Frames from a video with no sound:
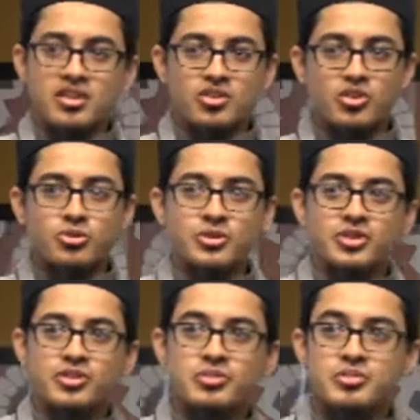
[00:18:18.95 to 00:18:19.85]
Don't worry.
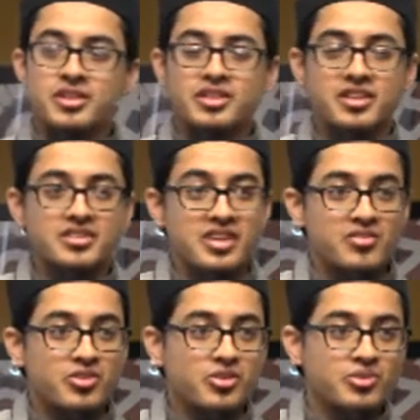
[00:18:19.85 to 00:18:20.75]
There'll be many kings
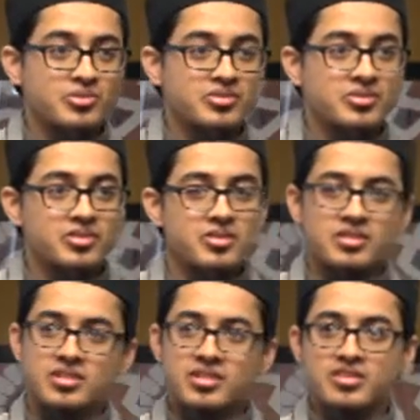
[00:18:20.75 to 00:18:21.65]
after you.
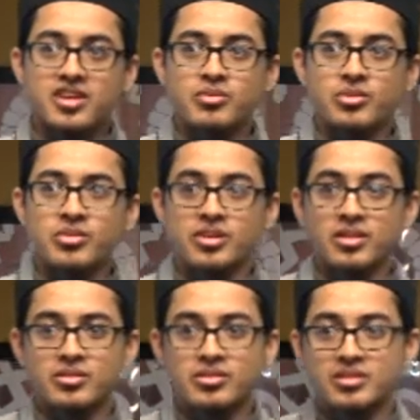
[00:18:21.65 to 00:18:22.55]
It's time to go now.